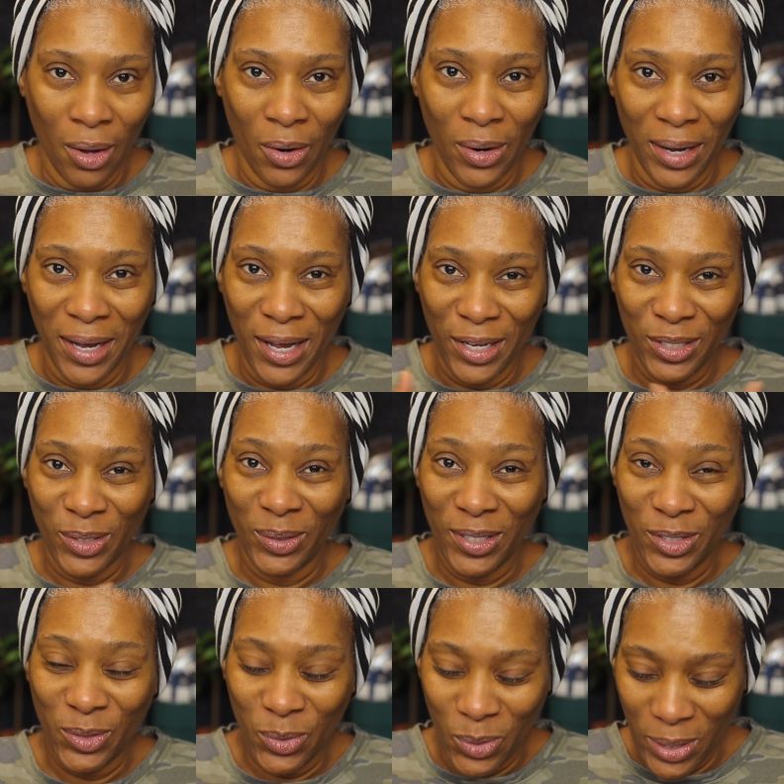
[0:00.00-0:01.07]
Alright guys, so
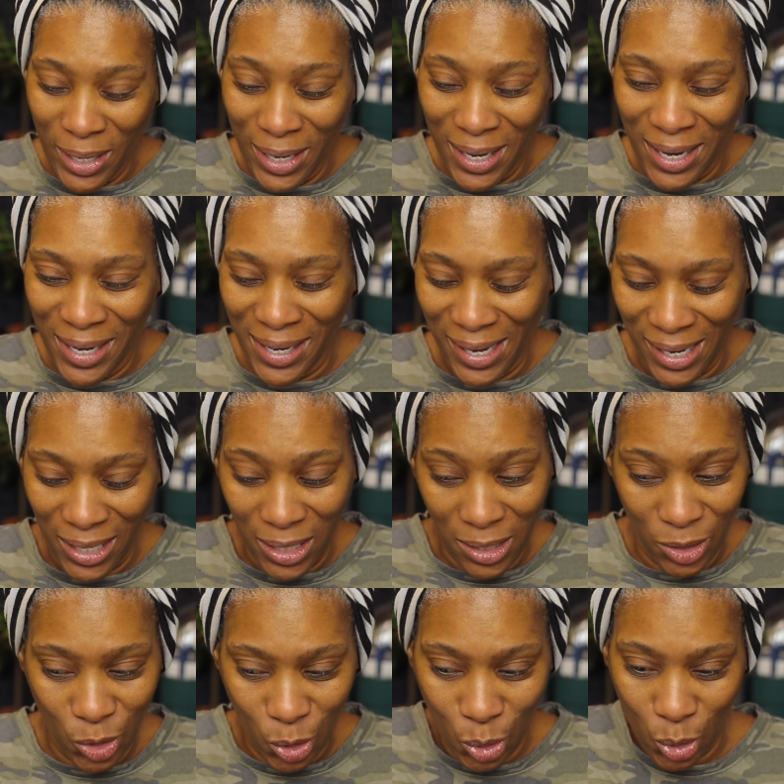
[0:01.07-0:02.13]
let's go ahead and
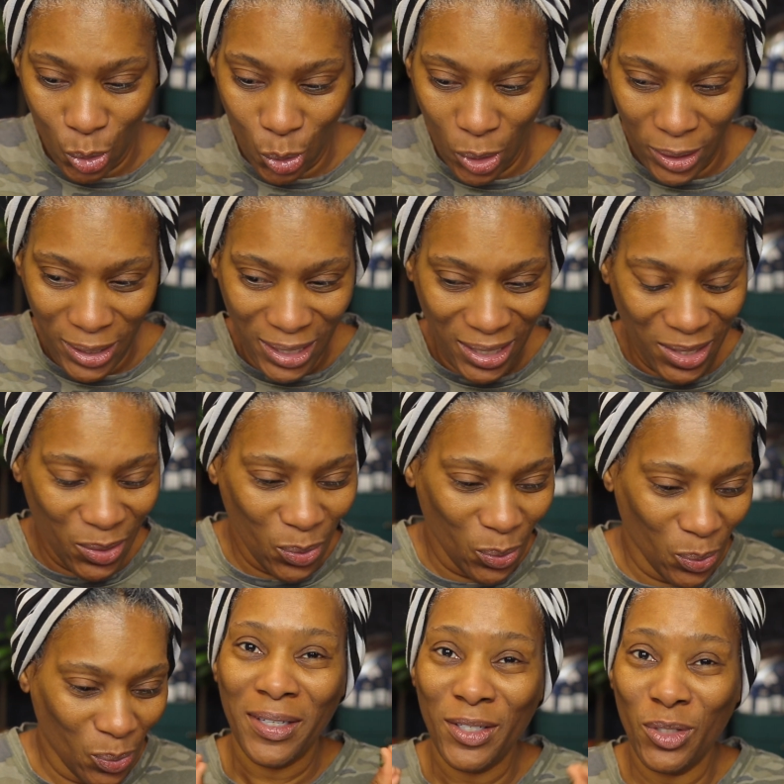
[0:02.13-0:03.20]
get started.
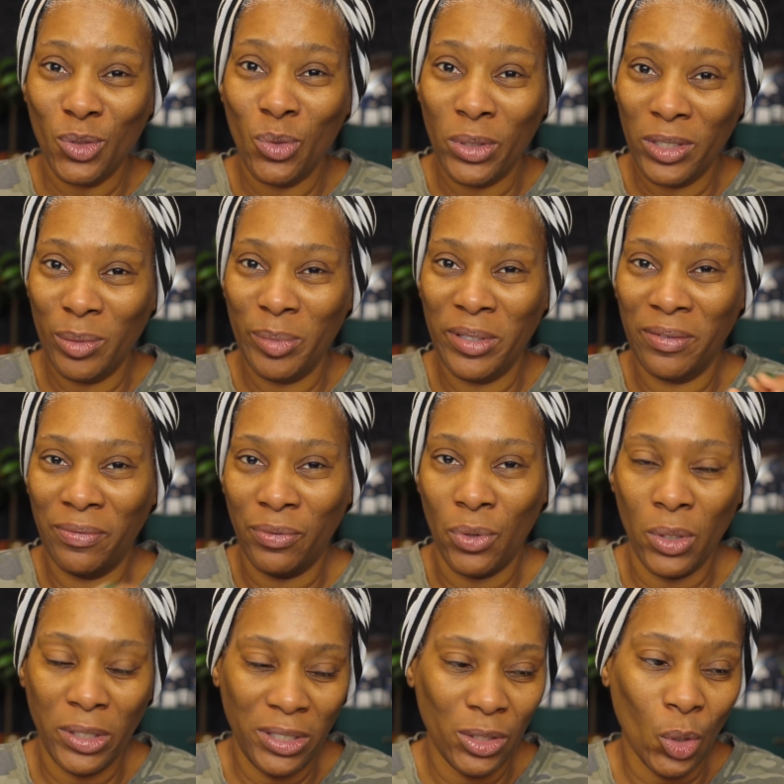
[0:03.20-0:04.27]
This is going to be a
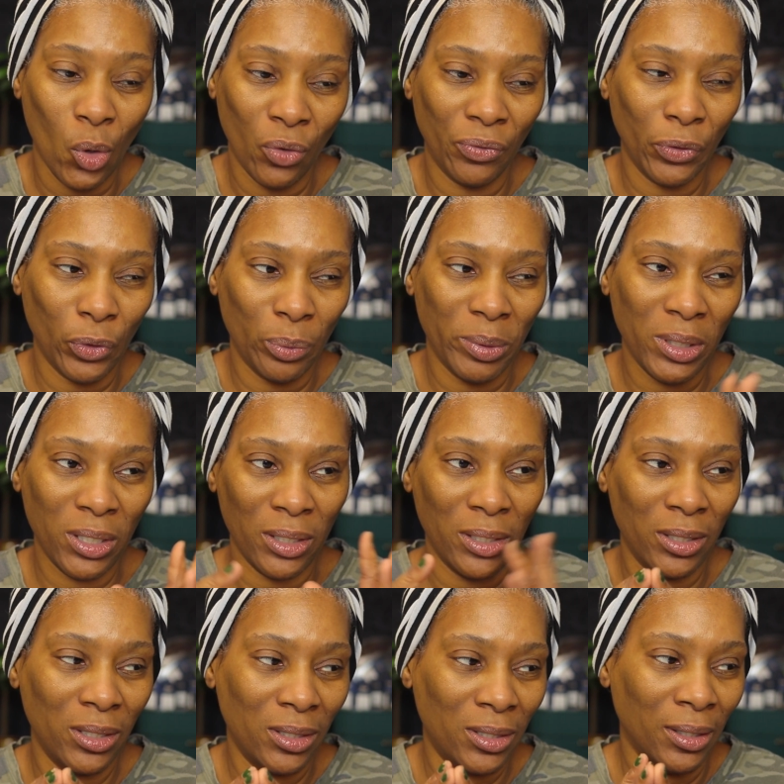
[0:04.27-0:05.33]
voiceover
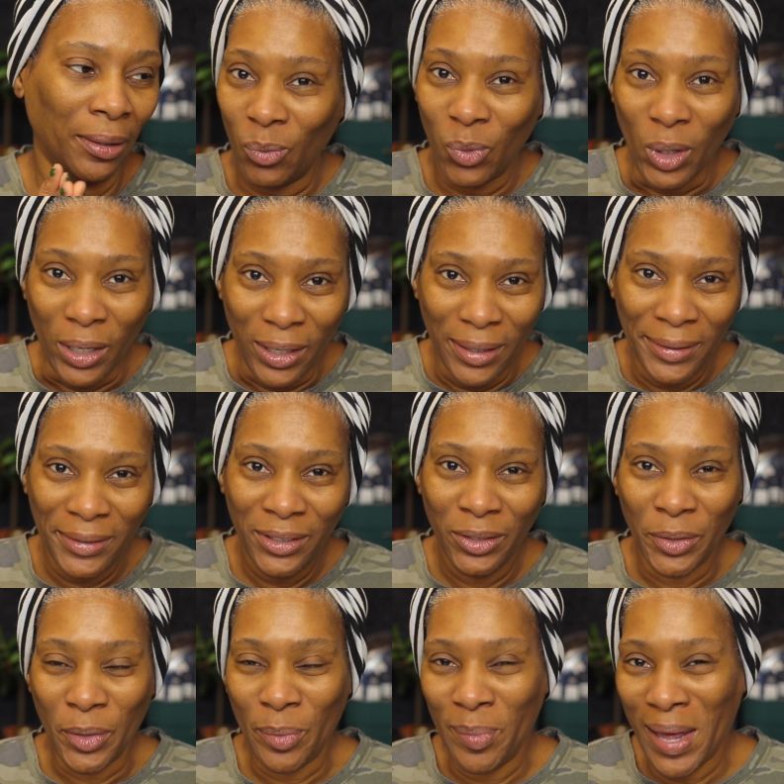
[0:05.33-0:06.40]
because one,
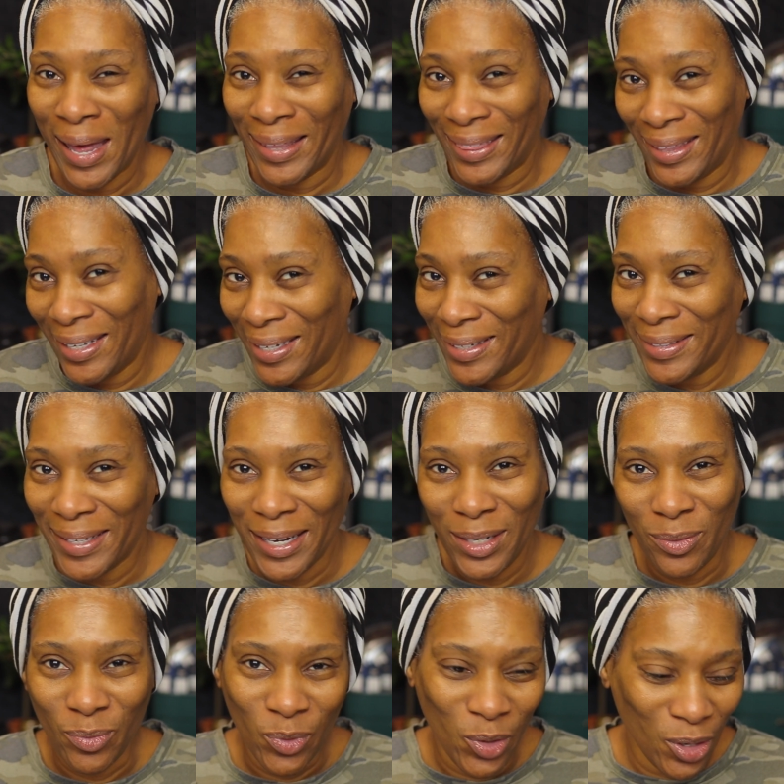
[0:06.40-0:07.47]
back then they
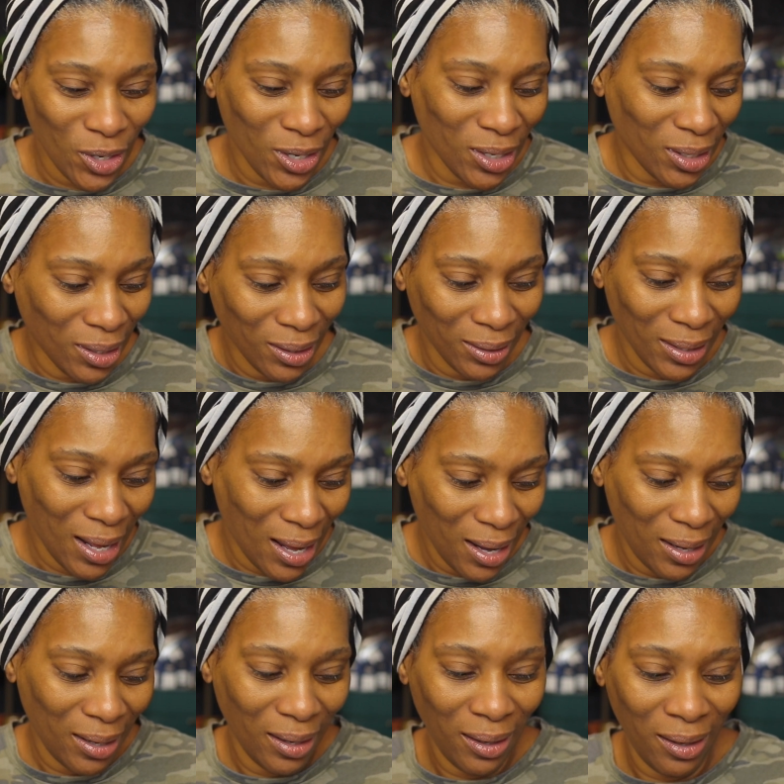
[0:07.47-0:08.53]
didn't wear a
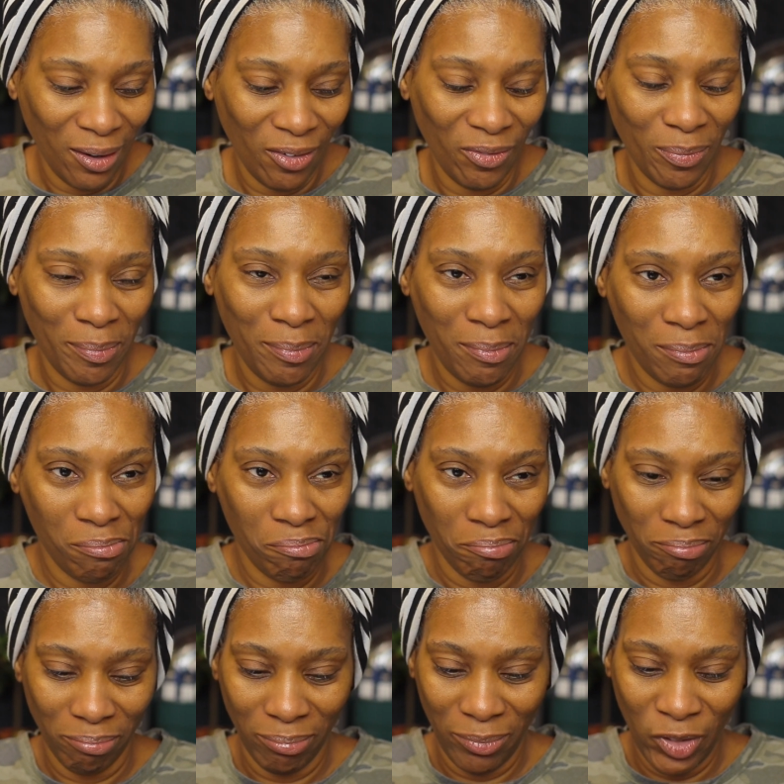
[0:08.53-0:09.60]
lot of
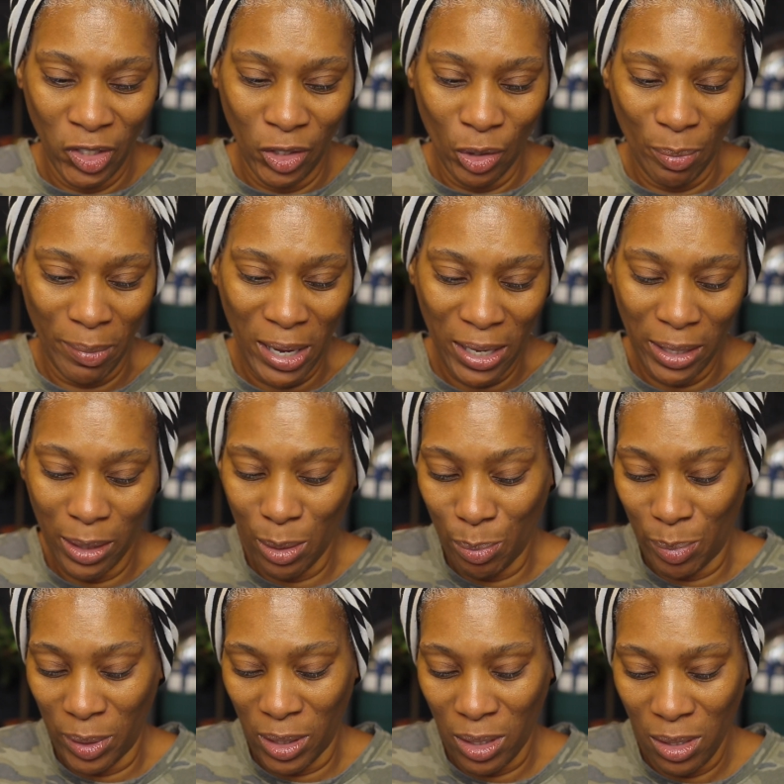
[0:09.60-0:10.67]
makeup,
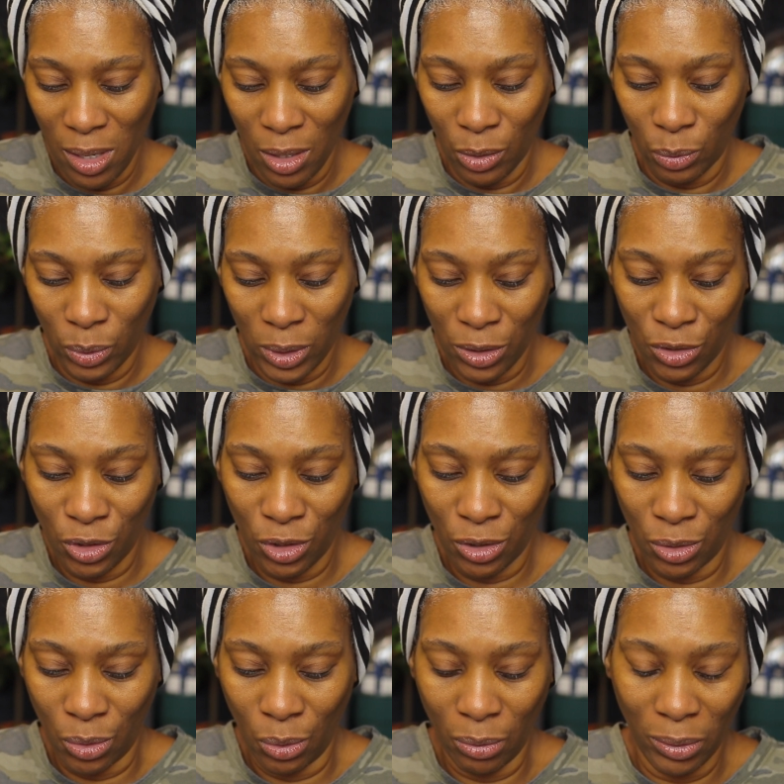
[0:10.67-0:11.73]
but we're
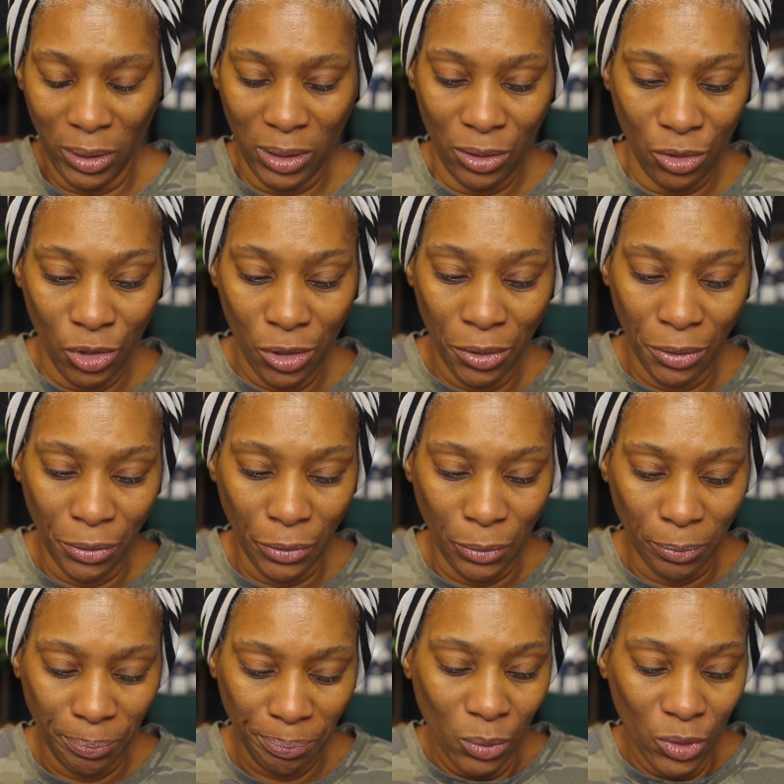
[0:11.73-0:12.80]
just going to